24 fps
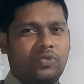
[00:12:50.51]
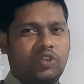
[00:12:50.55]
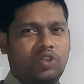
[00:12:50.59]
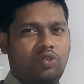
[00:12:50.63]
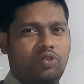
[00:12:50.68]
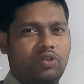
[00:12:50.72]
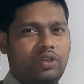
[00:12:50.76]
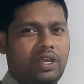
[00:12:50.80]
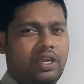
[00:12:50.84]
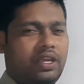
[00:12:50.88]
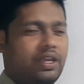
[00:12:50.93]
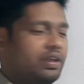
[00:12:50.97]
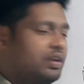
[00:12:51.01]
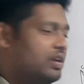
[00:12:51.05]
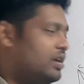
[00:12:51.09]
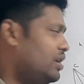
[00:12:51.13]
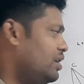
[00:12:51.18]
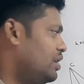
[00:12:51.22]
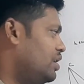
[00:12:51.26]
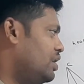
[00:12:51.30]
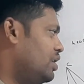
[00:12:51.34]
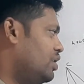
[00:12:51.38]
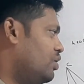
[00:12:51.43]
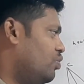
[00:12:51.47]
Okay,
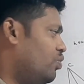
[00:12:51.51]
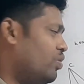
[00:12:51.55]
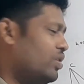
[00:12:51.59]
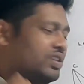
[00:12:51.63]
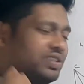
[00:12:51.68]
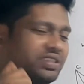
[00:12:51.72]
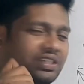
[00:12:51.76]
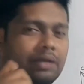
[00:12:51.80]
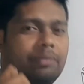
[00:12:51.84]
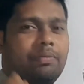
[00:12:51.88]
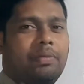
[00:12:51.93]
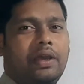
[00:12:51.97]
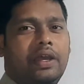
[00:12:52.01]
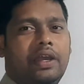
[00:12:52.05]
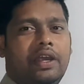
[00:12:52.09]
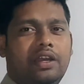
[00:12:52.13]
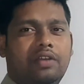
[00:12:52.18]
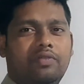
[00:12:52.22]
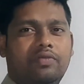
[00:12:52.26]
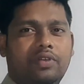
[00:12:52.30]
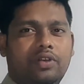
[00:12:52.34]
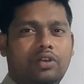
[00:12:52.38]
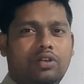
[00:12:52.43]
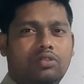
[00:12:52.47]
one step
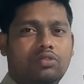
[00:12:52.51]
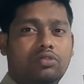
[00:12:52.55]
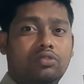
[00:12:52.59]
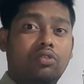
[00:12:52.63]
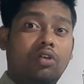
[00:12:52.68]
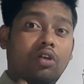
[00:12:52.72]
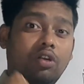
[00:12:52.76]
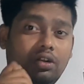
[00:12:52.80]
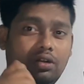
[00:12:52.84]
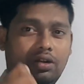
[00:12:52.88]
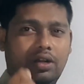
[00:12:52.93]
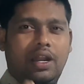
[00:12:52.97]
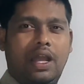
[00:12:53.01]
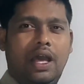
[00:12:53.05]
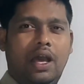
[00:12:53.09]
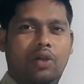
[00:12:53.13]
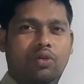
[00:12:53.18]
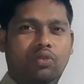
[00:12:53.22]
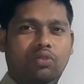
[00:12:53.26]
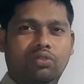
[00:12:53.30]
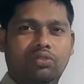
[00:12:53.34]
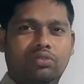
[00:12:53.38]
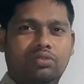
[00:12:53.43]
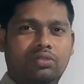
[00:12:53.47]
ahead we will do, not
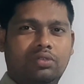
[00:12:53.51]
now,